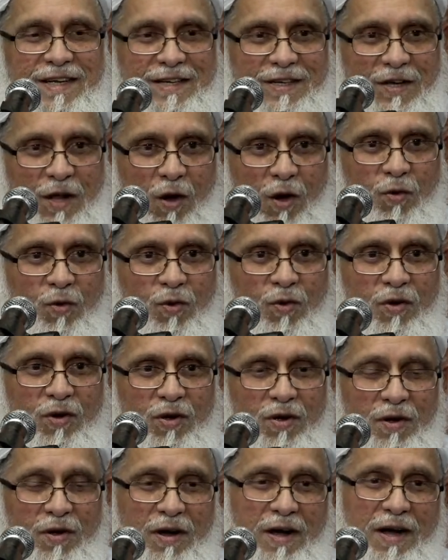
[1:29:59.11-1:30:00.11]
Now,
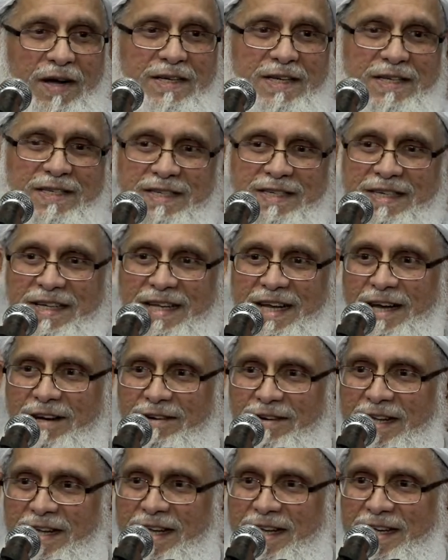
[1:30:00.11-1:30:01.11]
this
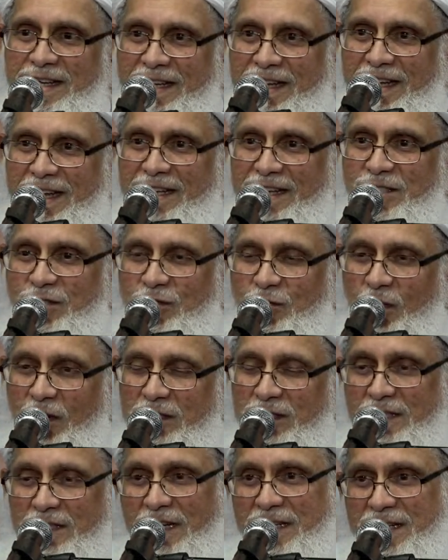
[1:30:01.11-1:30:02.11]
clearly indicates to
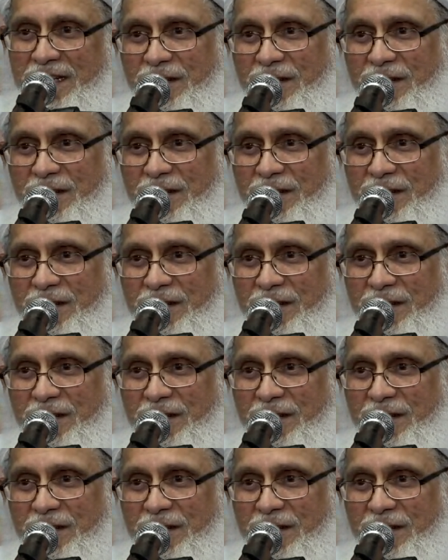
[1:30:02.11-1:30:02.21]
us that